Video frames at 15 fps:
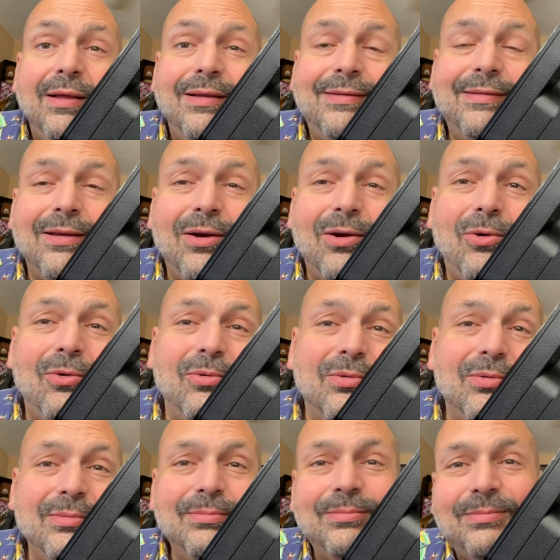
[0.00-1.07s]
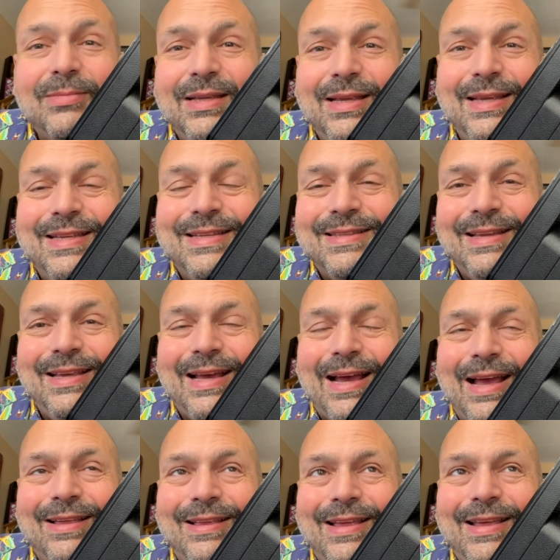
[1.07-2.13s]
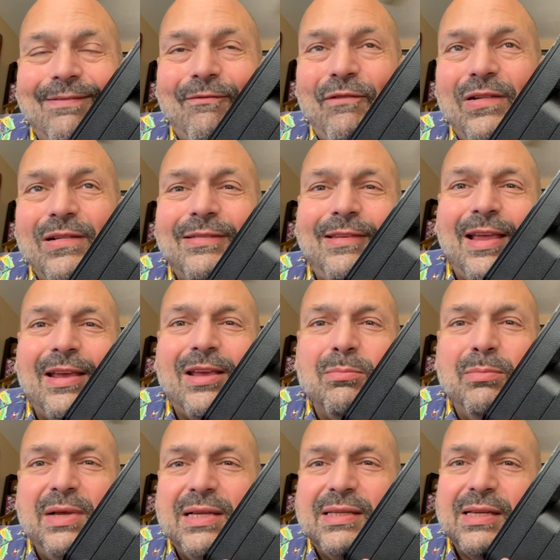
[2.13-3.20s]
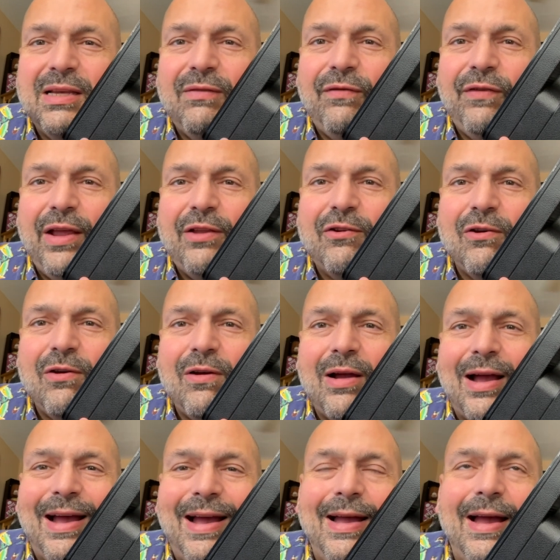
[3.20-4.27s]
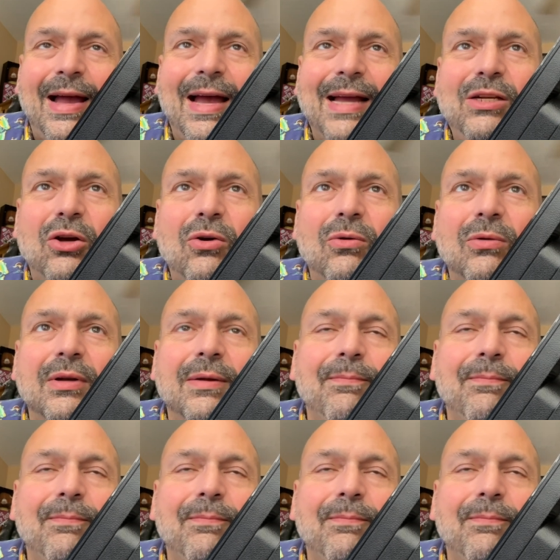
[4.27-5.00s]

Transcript: So it, it, feels like a missing feature. I, I don't,